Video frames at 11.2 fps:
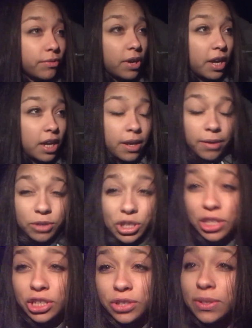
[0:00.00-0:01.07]
I'm
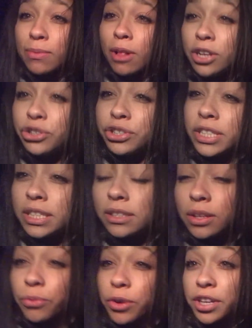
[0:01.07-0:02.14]
just gonna do some laundry,
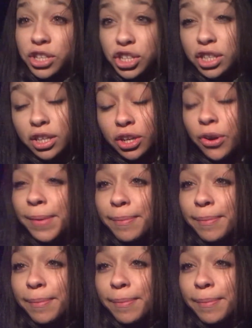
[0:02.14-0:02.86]
and then we're gonna chill and go to